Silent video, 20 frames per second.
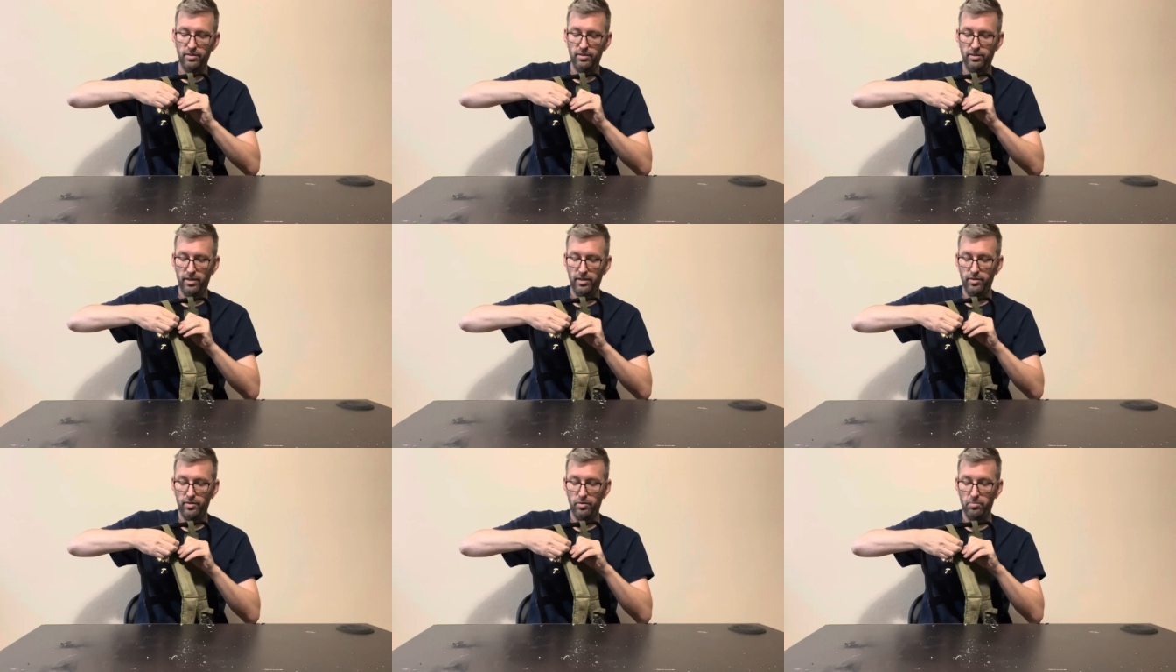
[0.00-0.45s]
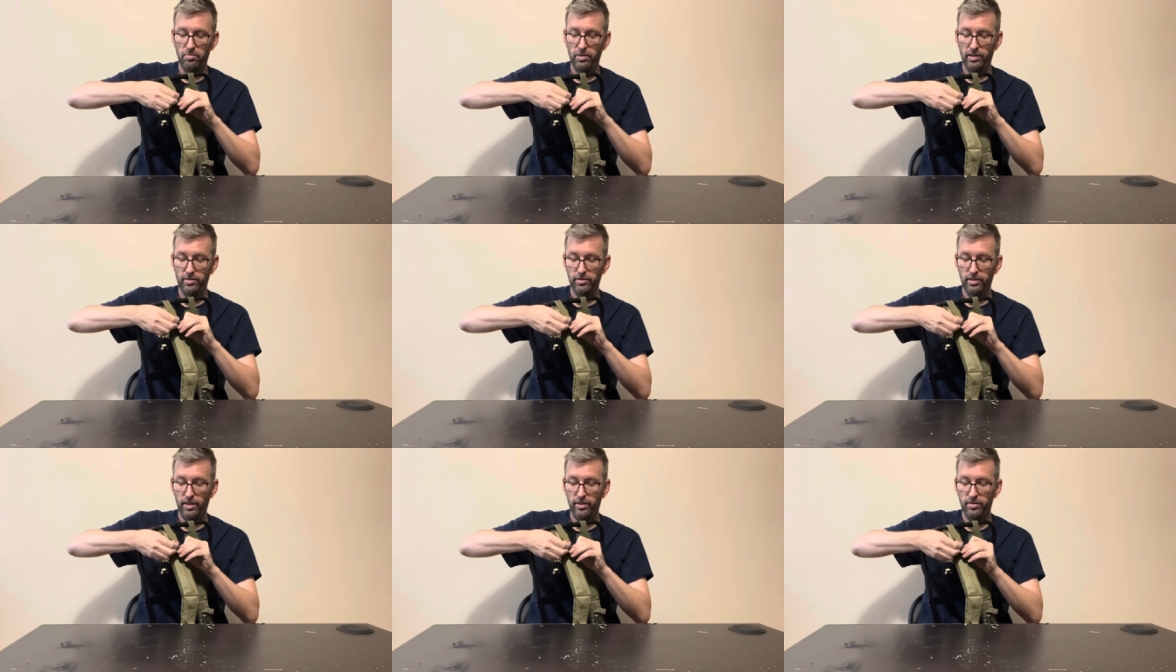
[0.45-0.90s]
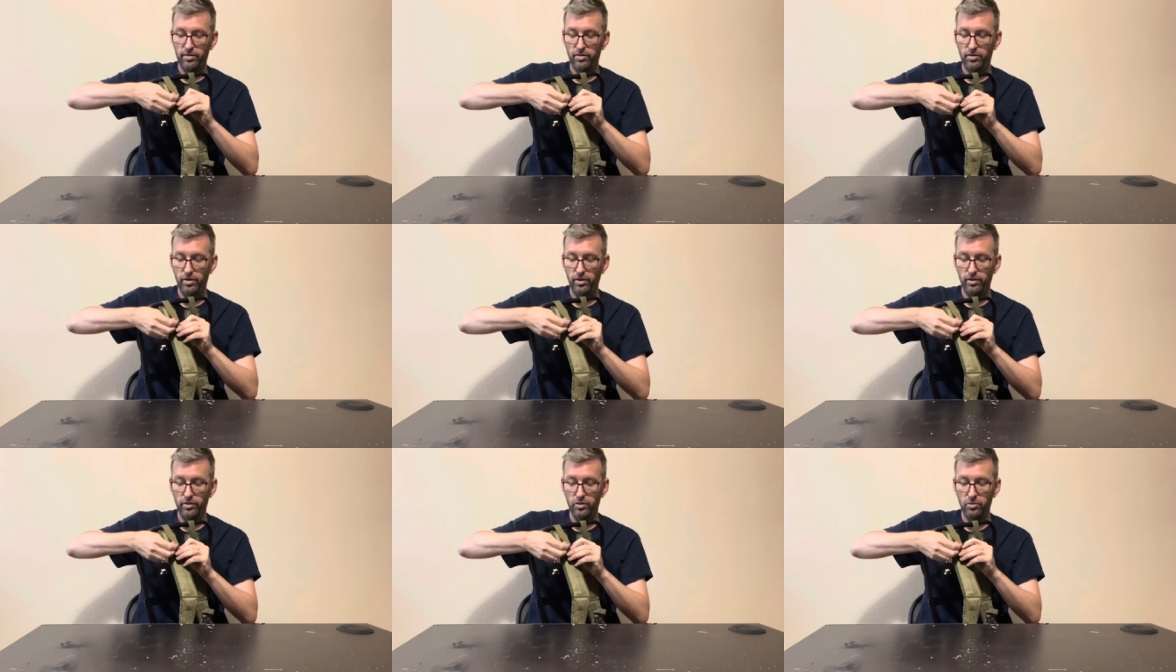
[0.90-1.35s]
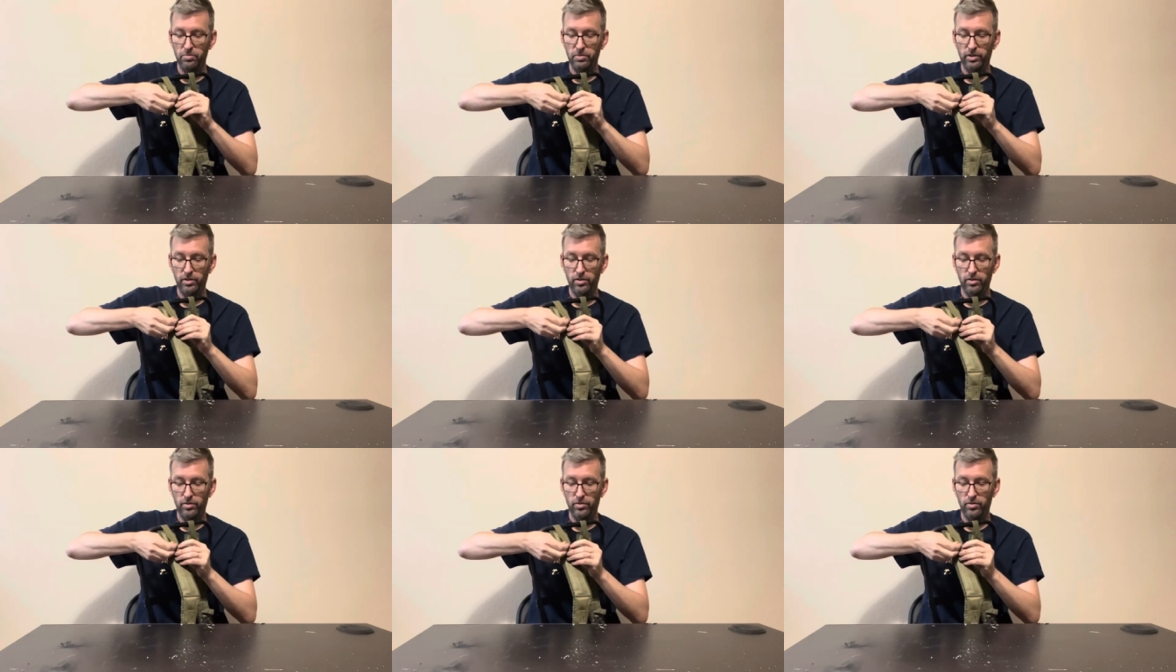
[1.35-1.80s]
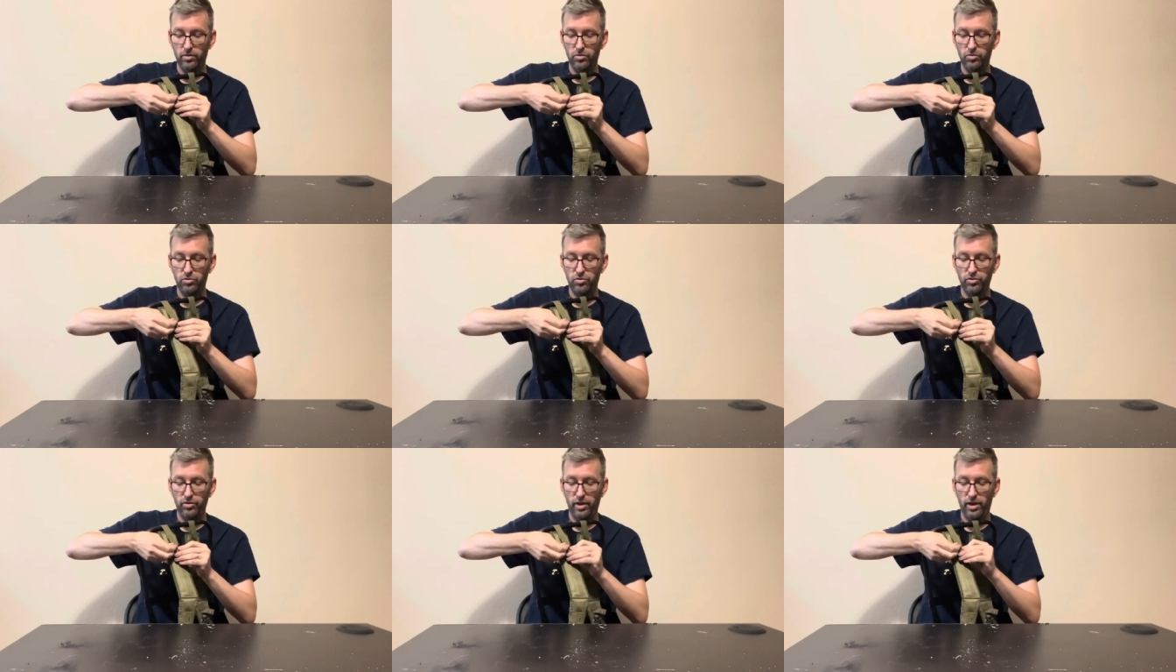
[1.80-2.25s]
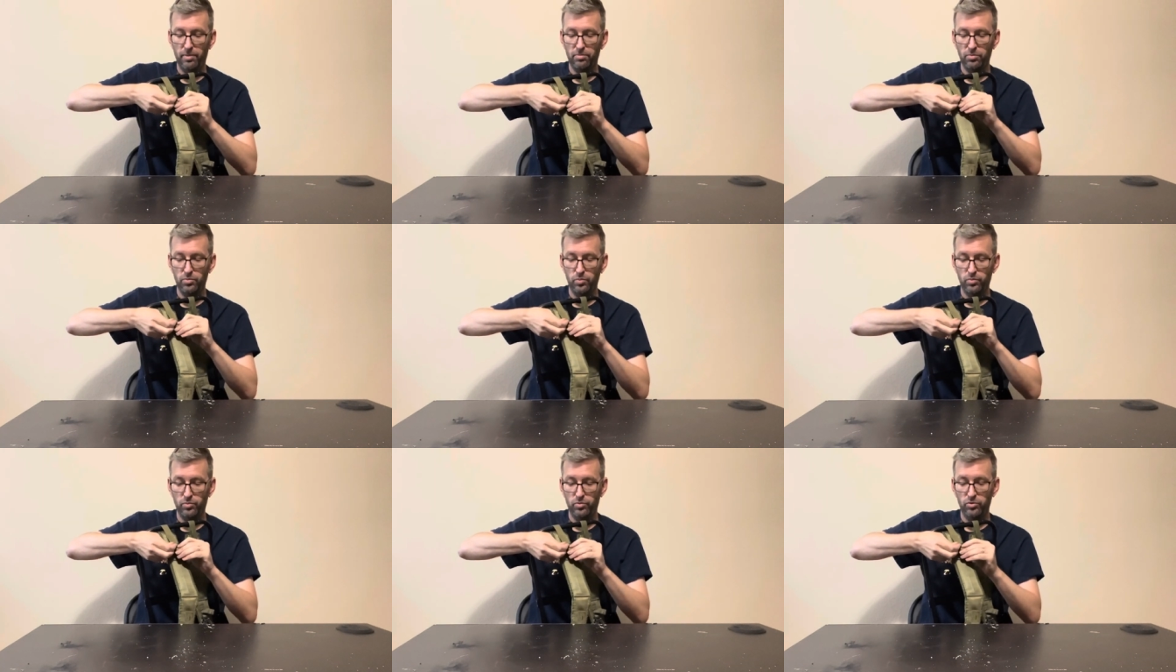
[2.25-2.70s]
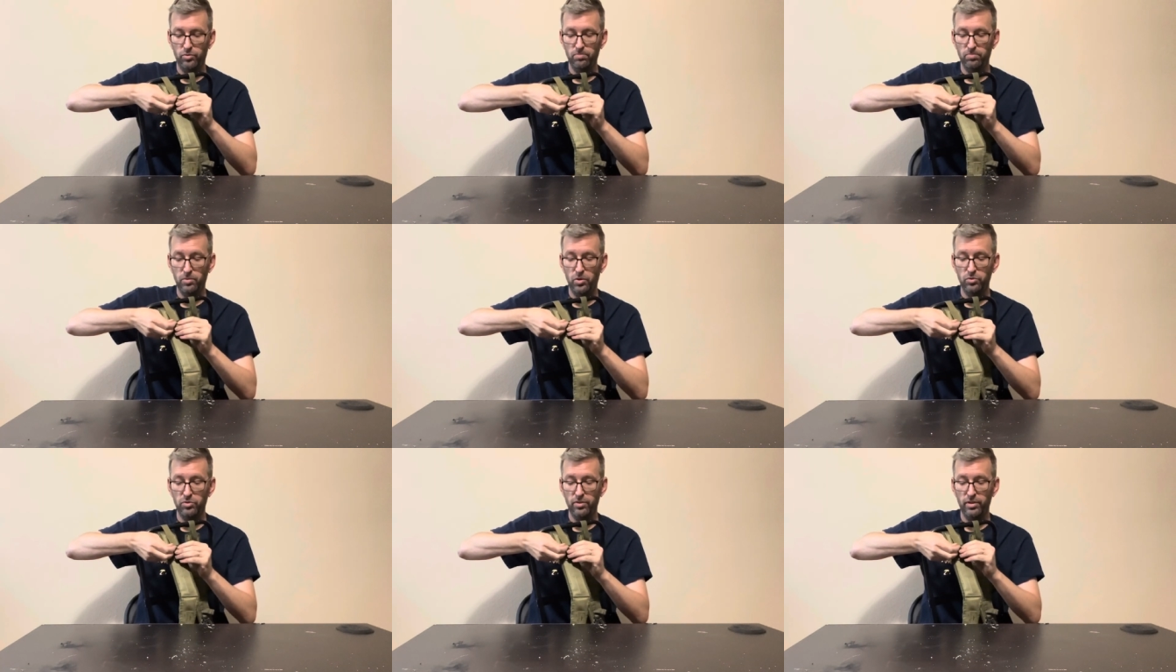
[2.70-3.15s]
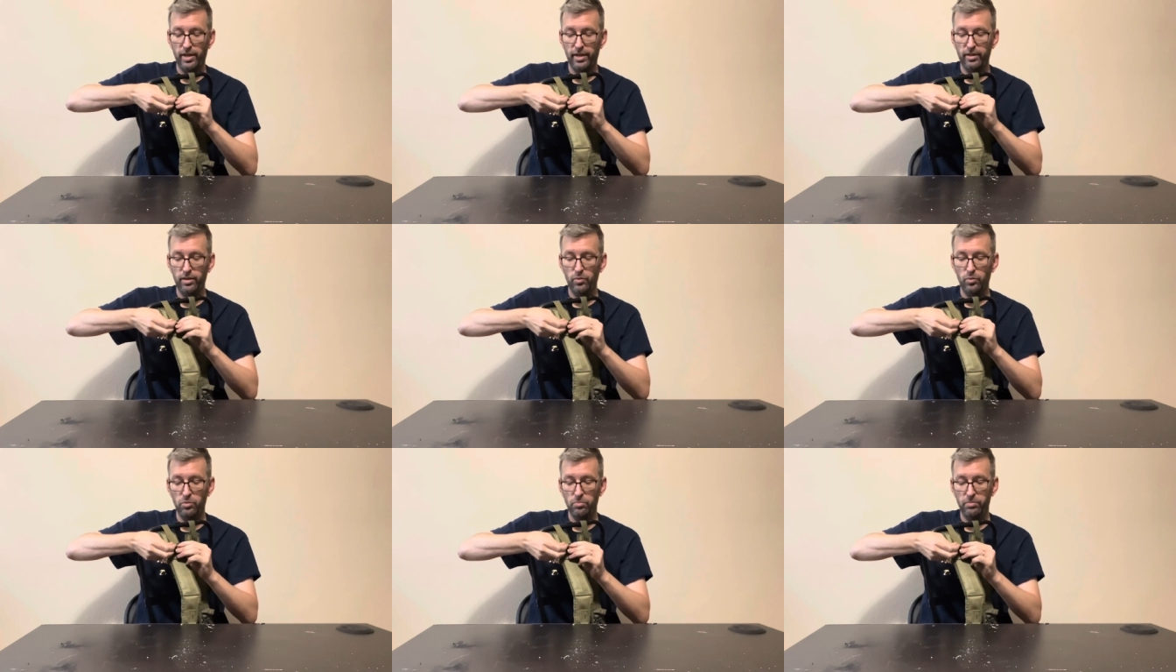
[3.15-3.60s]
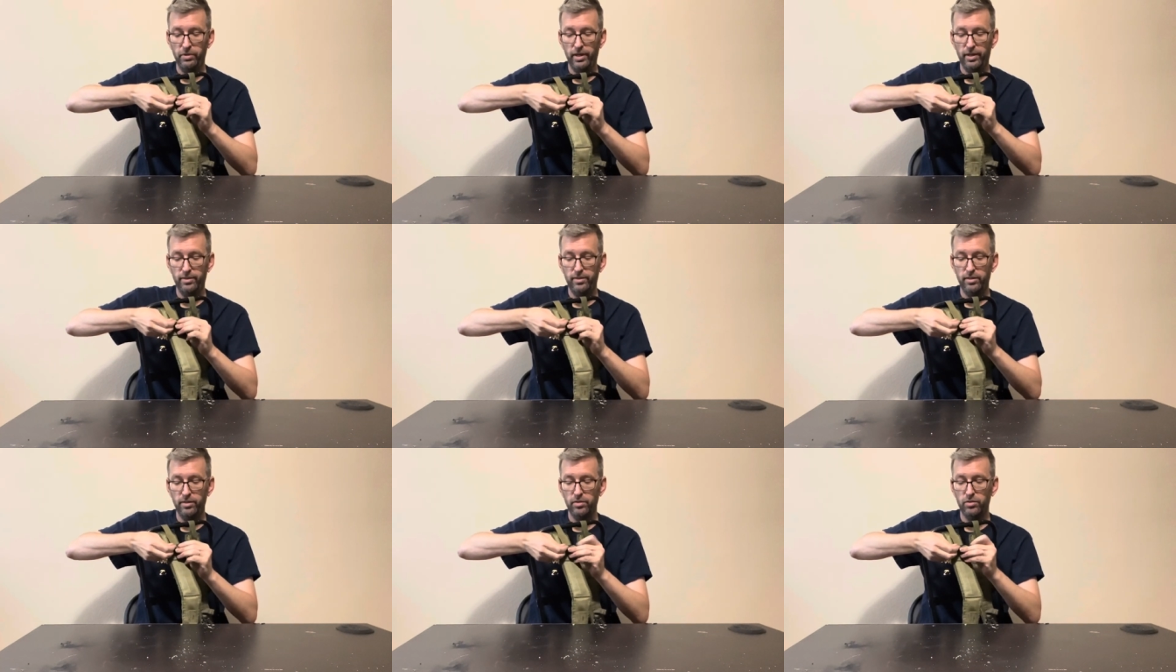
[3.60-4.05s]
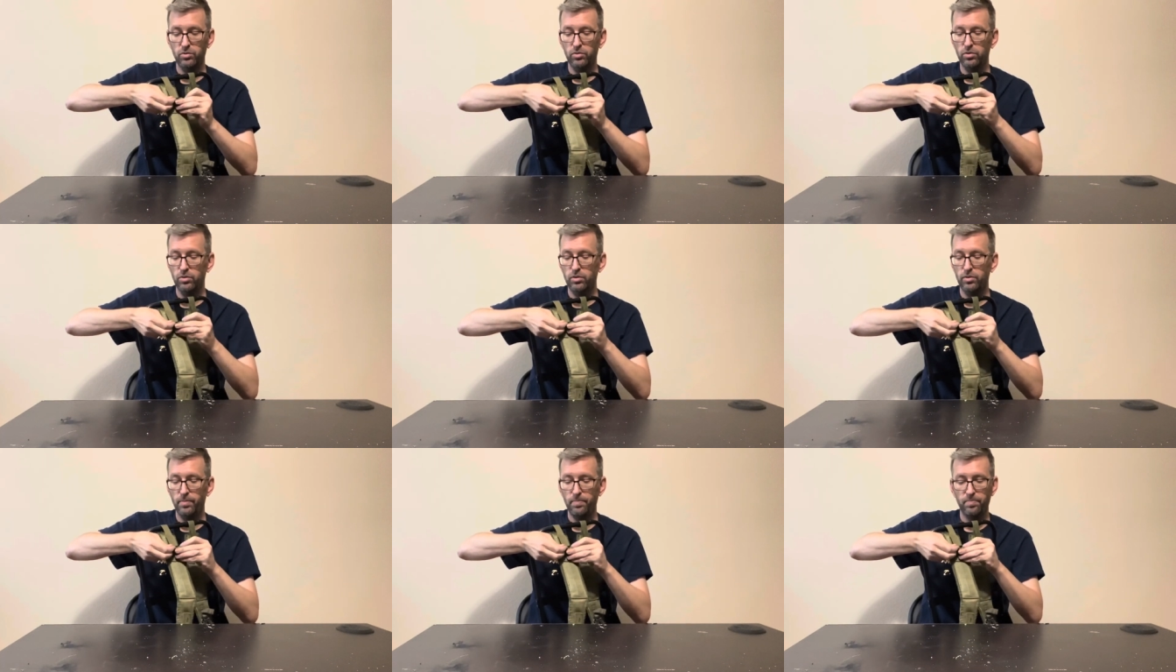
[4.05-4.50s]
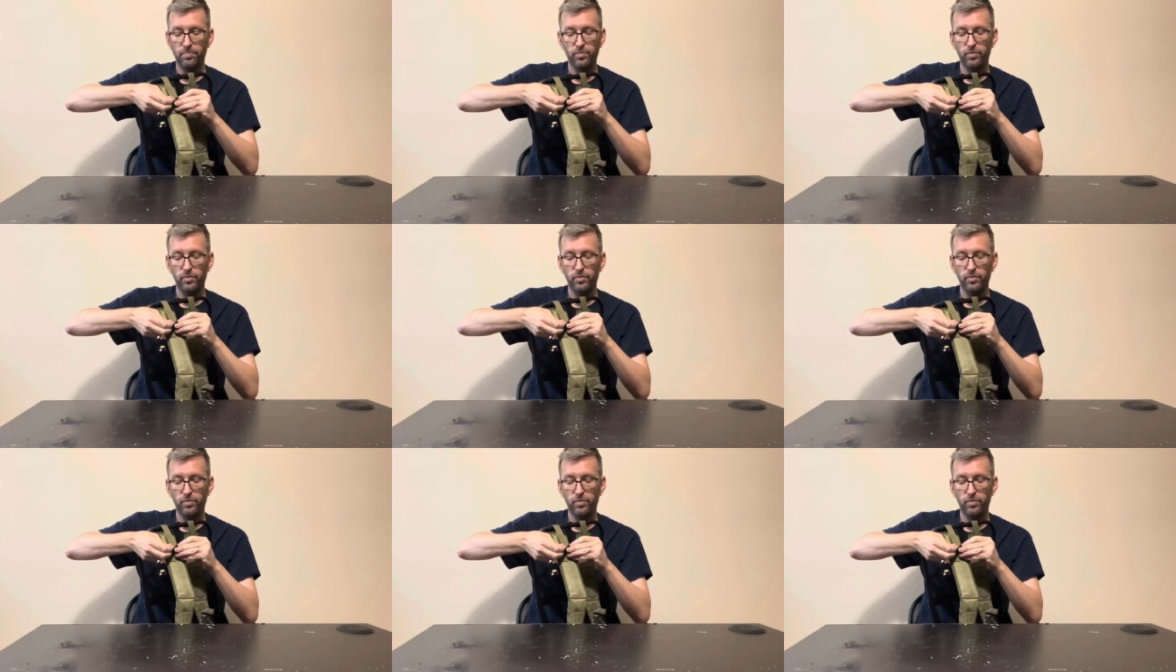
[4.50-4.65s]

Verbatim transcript: That's the best case scenario because those straps most likely will be identical.